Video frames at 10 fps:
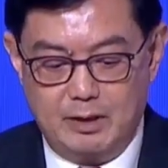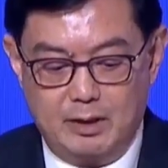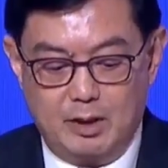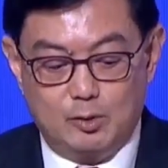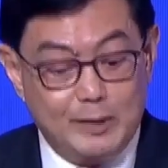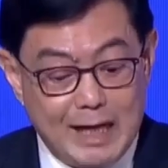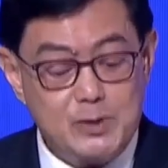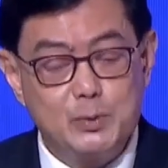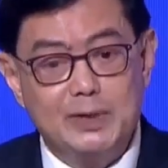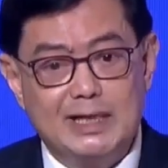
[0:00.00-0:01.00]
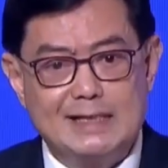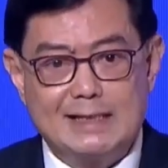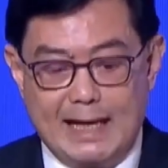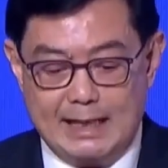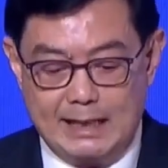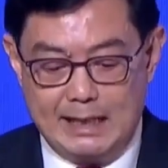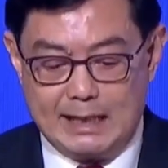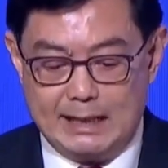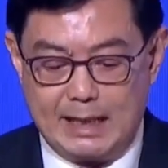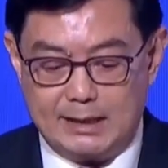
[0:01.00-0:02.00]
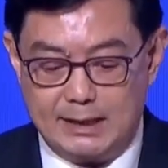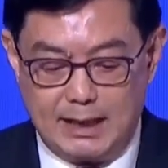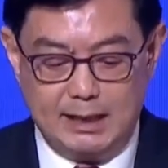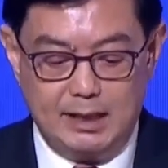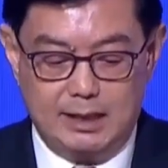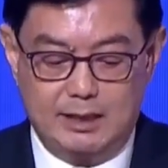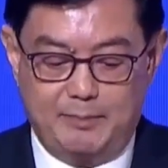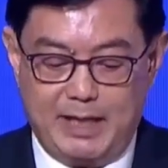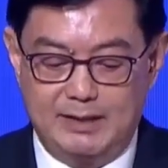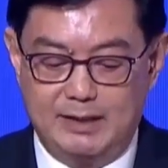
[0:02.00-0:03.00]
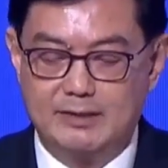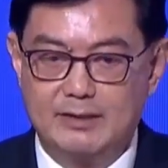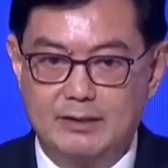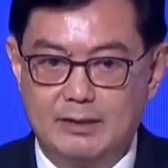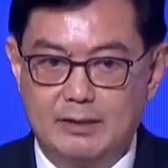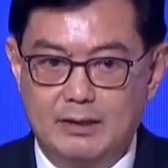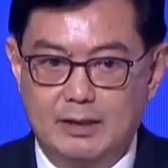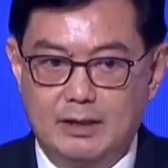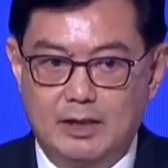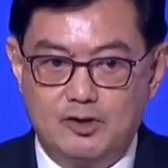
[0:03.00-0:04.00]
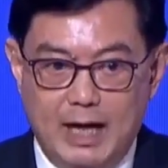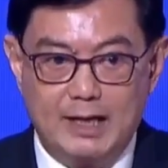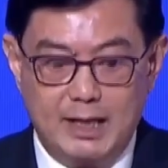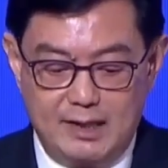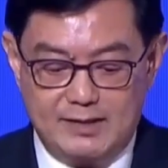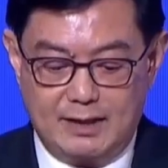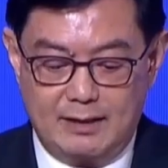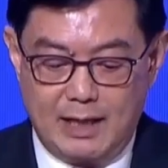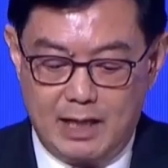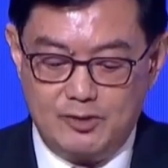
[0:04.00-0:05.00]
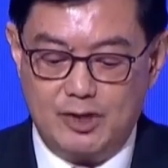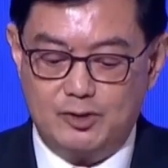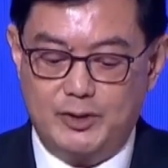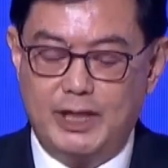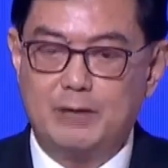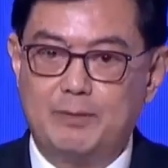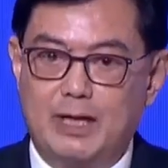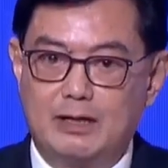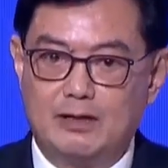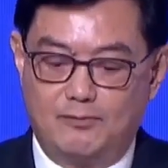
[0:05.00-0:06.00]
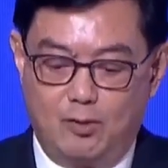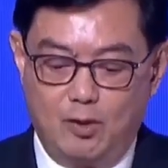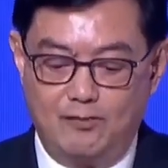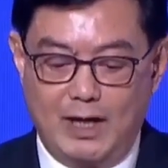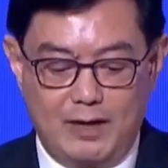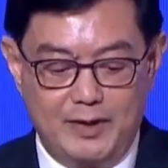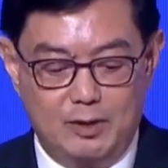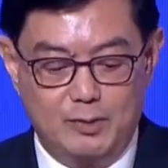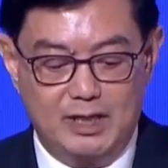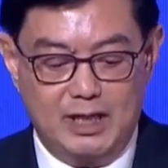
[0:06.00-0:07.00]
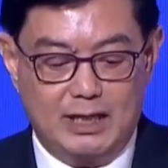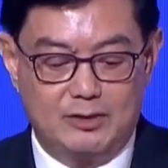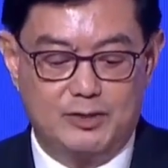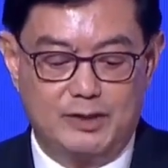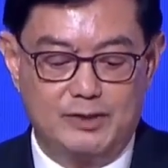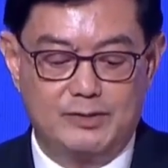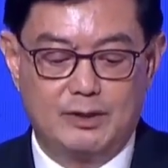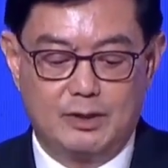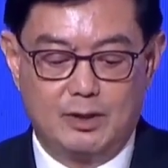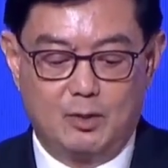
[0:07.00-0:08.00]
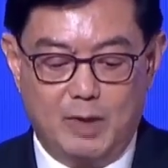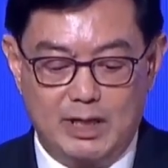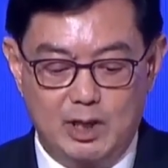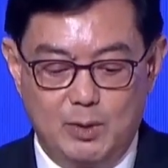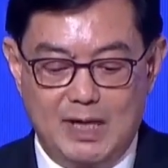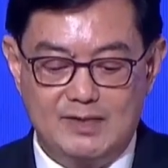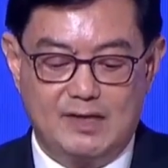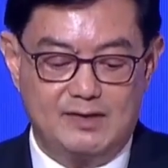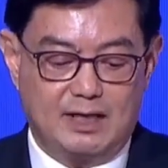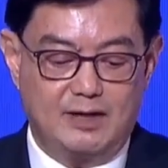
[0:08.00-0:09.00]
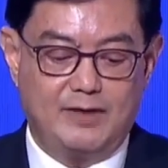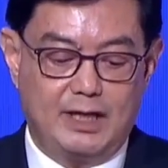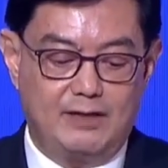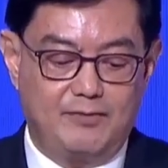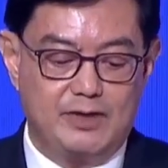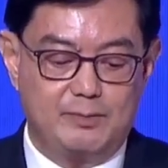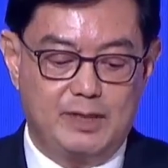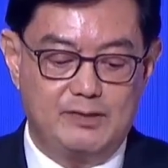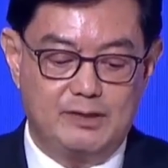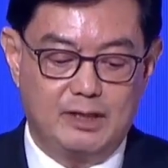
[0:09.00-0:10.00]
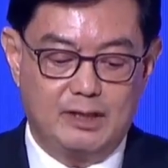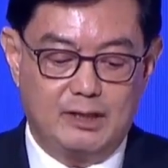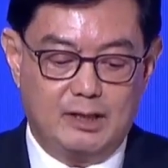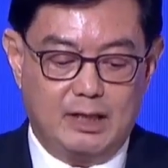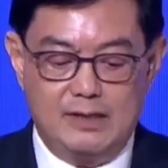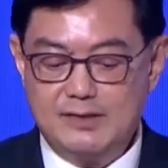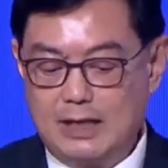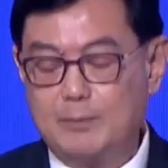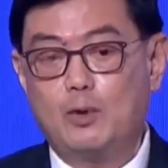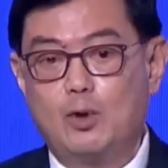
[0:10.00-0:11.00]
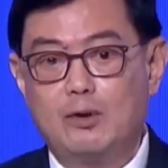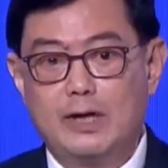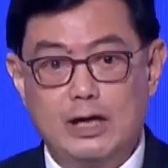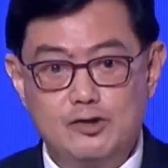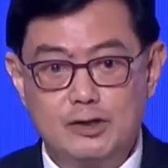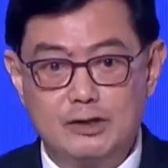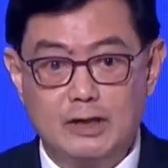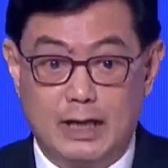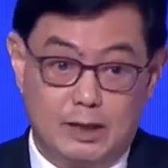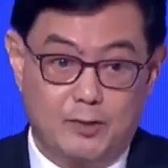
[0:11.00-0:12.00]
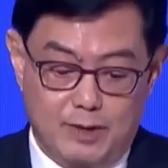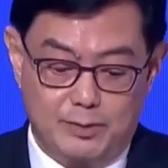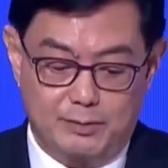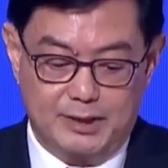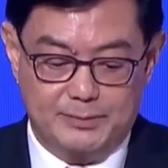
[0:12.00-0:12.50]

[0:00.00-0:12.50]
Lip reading: Today's world is highly connected and interdependent. China is the largest trading partner for over 120 countries, while the US has significant investments in Singapore, Asia, and around the world.